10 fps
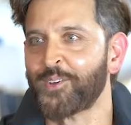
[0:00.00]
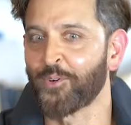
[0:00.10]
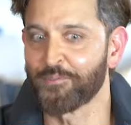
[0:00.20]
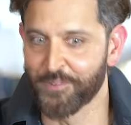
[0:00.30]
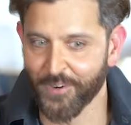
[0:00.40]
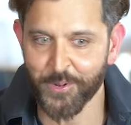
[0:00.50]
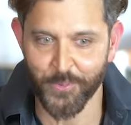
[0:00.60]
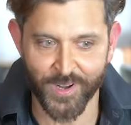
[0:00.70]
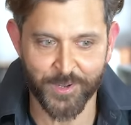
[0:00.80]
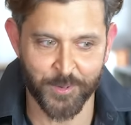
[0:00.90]
You're very
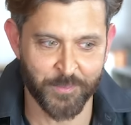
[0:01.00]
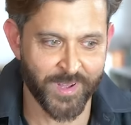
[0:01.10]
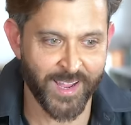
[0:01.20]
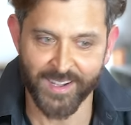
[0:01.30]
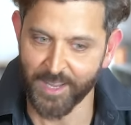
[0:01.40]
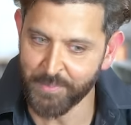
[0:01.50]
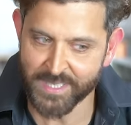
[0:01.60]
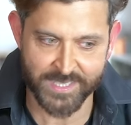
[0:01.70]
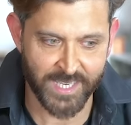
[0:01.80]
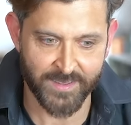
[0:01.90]
welcome. Yeah. And let
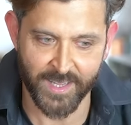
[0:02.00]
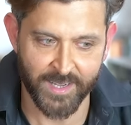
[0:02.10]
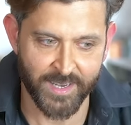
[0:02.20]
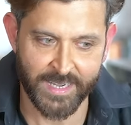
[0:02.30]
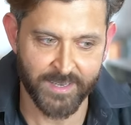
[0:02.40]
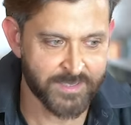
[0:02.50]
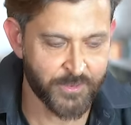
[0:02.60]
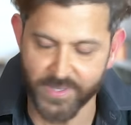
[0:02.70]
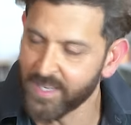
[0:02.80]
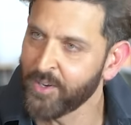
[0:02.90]
me say that it
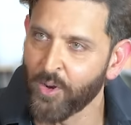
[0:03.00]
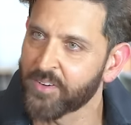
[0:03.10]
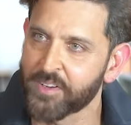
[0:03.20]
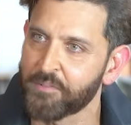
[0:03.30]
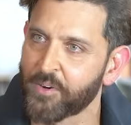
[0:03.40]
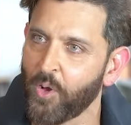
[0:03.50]
is really not tough at